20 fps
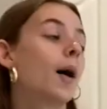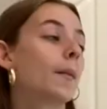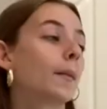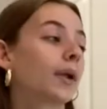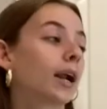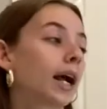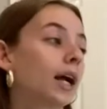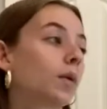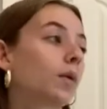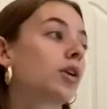
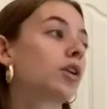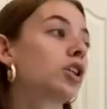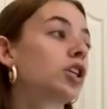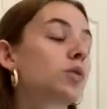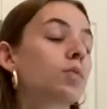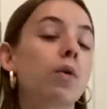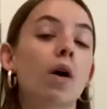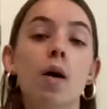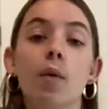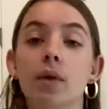But I wear this
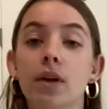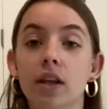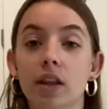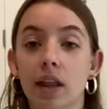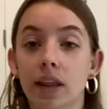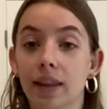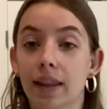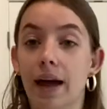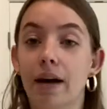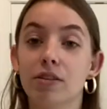probably
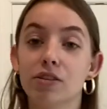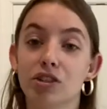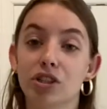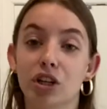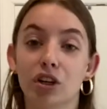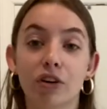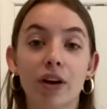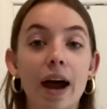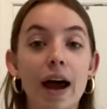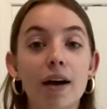like lounging
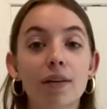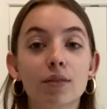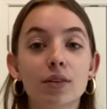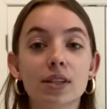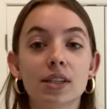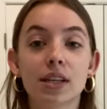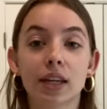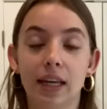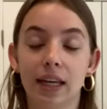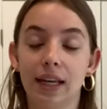around,